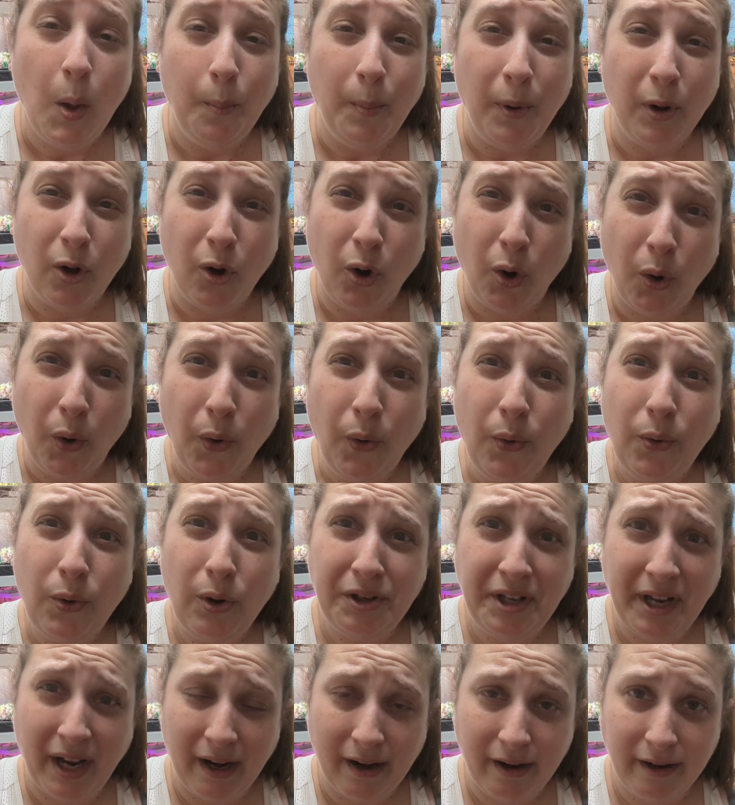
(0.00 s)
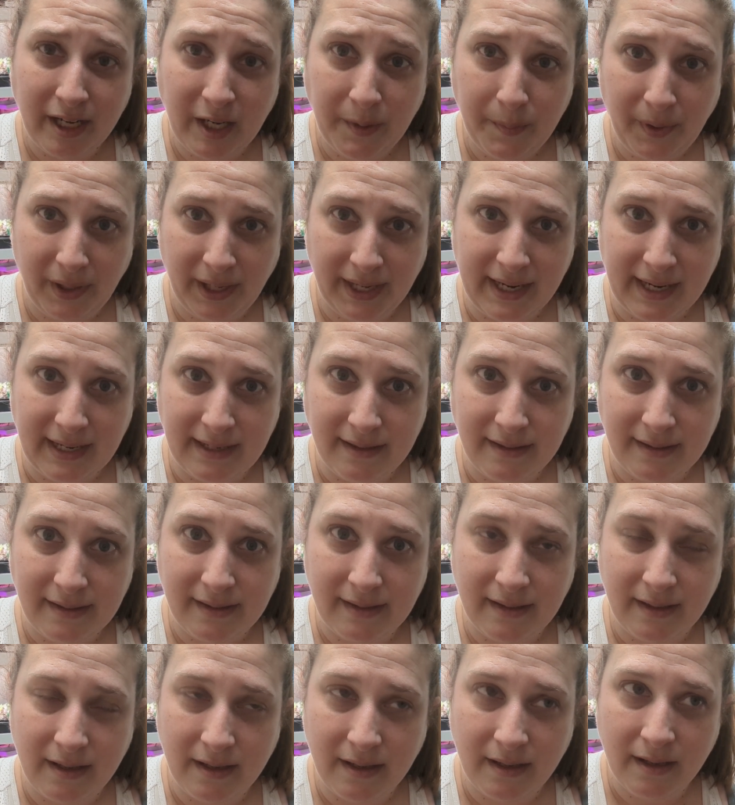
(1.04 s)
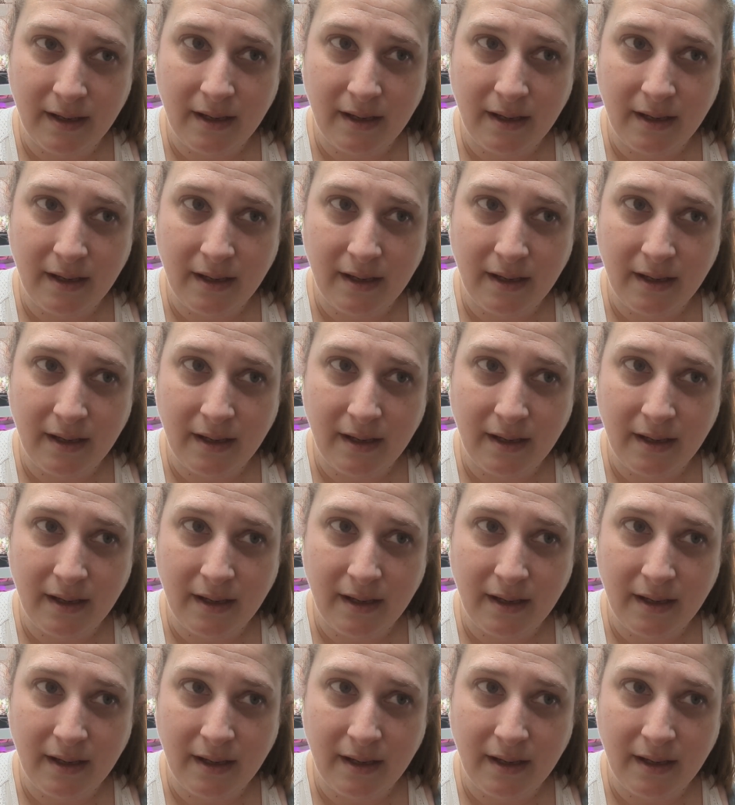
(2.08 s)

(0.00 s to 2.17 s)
But cold hardy plants